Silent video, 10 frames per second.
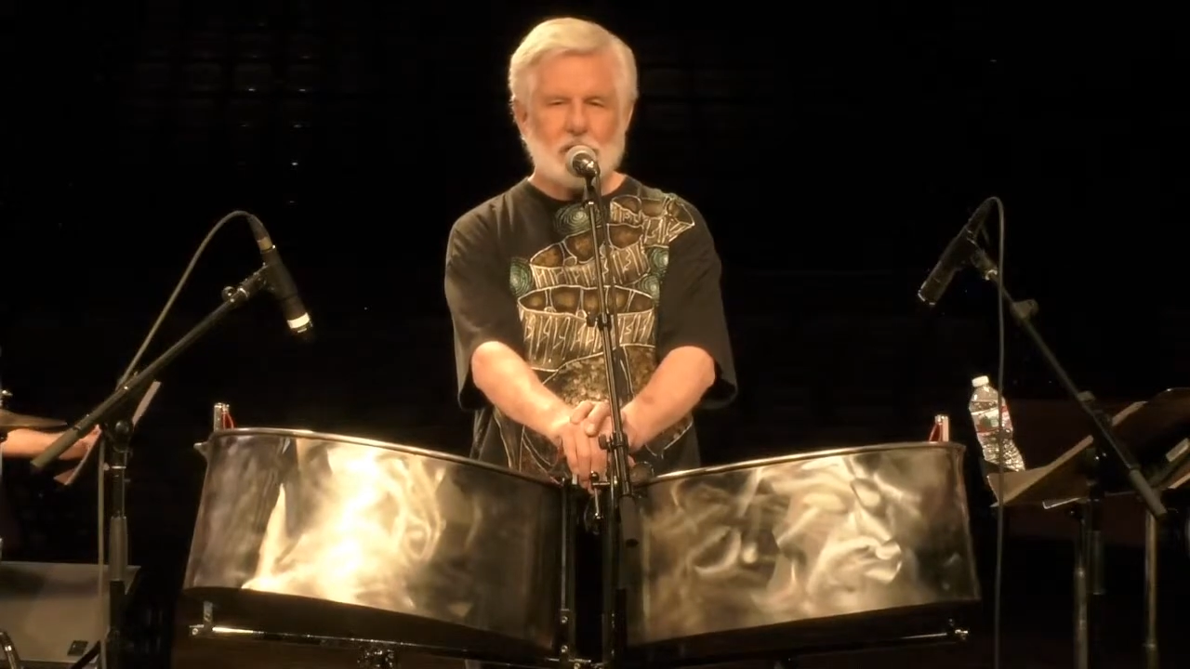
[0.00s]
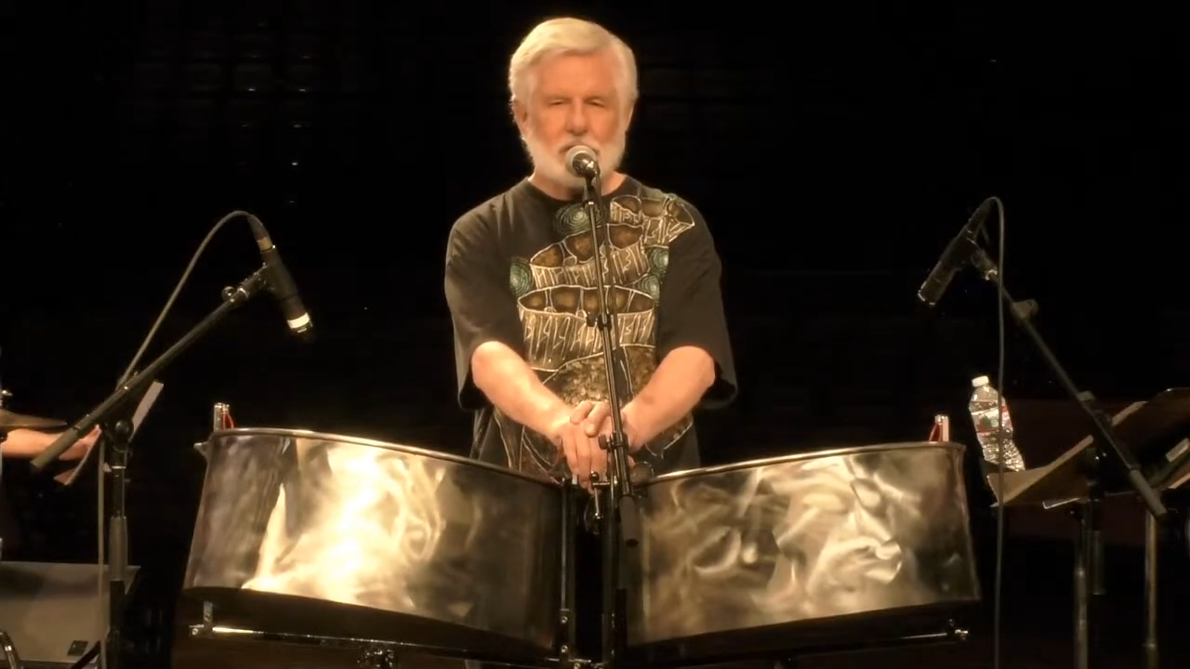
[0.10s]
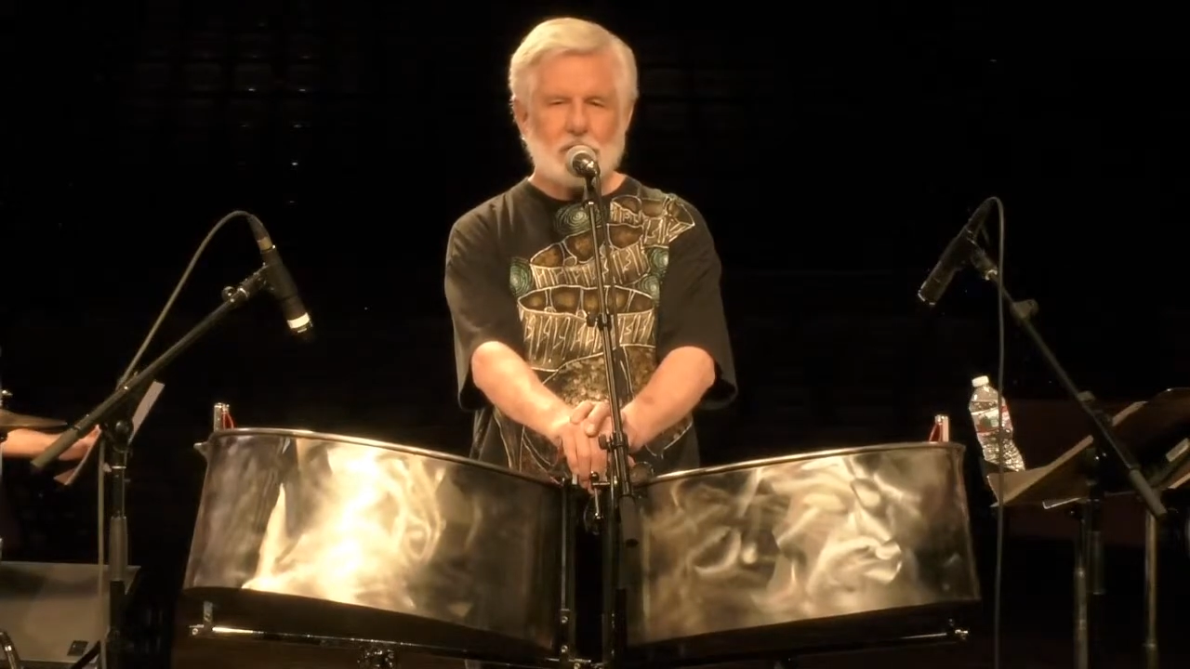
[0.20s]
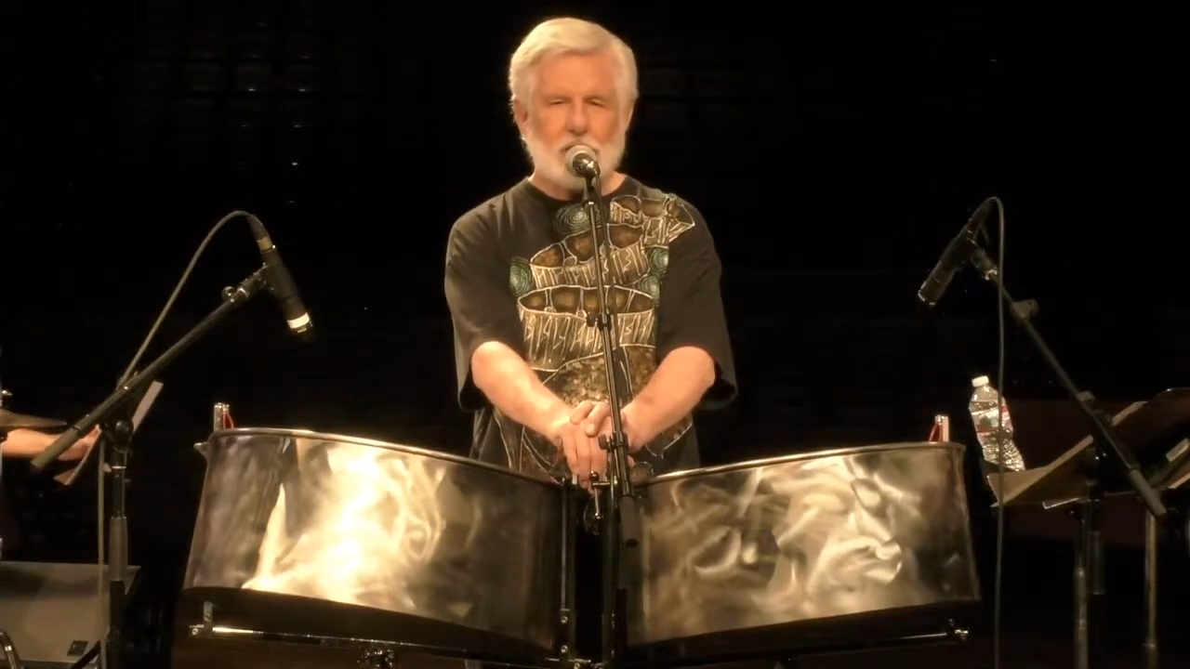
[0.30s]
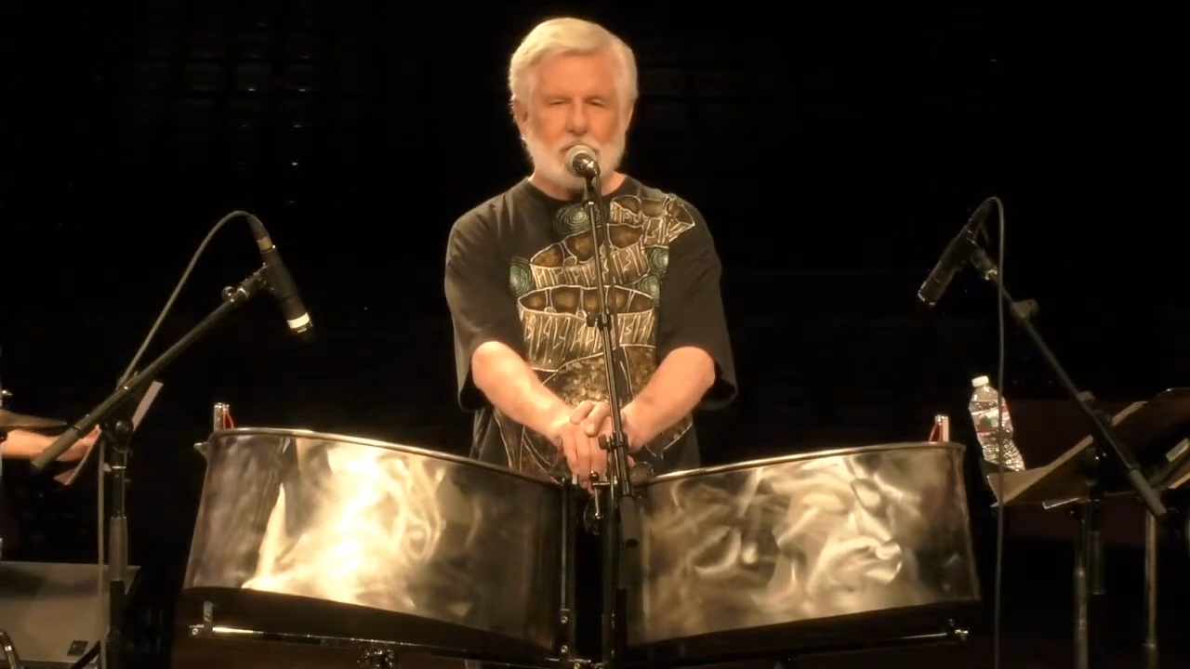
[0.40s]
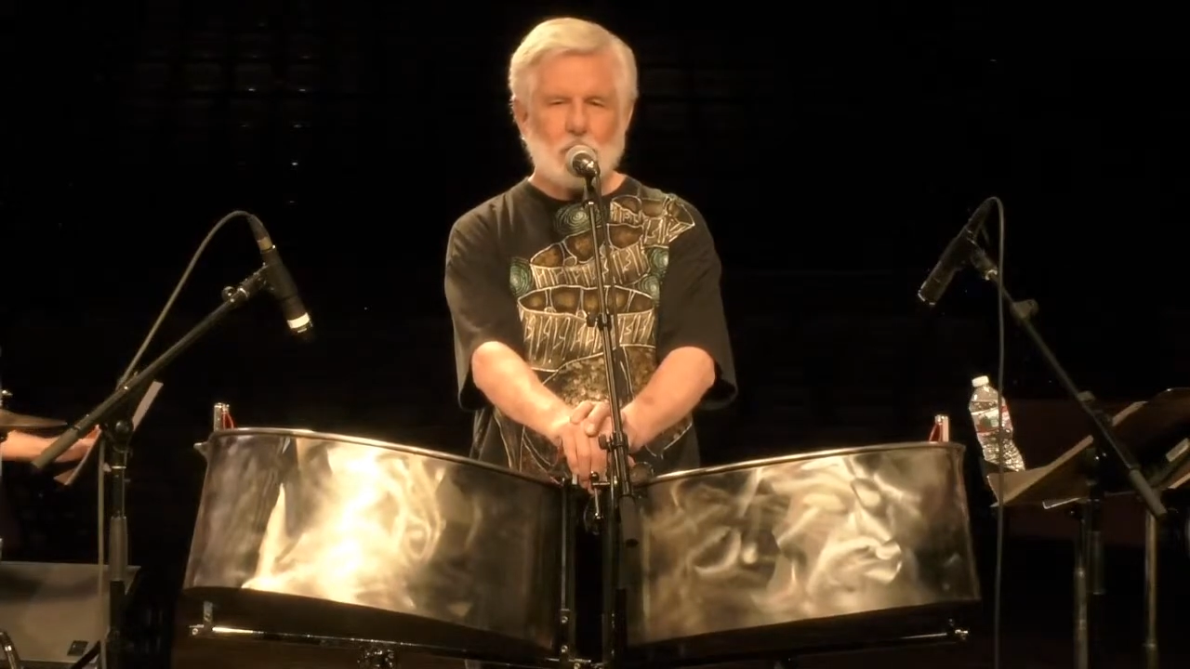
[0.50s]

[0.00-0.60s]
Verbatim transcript: Like if you have